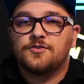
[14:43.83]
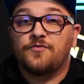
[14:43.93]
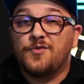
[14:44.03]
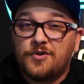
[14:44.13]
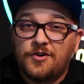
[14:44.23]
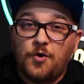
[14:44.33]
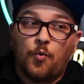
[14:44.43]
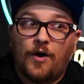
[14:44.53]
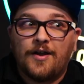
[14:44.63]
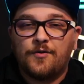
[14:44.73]
if you want to know
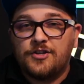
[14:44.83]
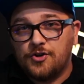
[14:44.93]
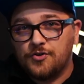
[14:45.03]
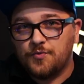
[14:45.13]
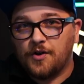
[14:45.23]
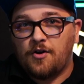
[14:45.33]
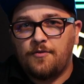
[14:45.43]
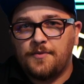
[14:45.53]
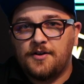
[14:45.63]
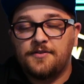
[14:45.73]
why we chose
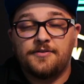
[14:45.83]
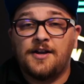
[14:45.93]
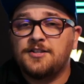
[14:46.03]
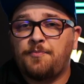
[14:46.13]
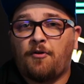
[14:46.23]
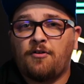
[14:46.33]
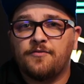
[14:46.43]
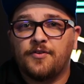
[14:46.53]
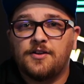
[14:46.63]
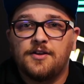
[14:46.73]
Ricoma, that's part of
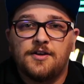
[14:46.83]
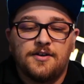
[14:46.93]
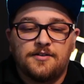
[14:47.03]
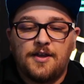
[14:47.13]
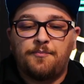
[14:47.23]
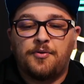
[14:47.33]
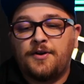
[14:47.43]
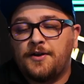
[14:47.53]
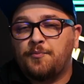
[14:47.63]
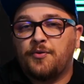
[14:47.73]
it. They put
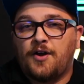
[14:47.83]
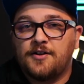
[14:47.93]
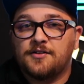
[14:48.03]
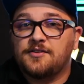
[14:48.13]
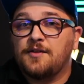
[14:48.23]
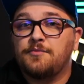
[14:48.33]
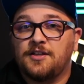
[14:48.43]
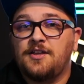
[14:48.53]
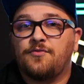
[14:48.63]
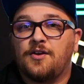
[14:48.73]
out a product that they
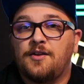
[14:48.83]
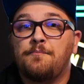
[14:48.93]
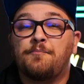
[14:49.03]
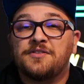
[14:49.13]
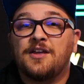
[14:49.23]
believe in, but they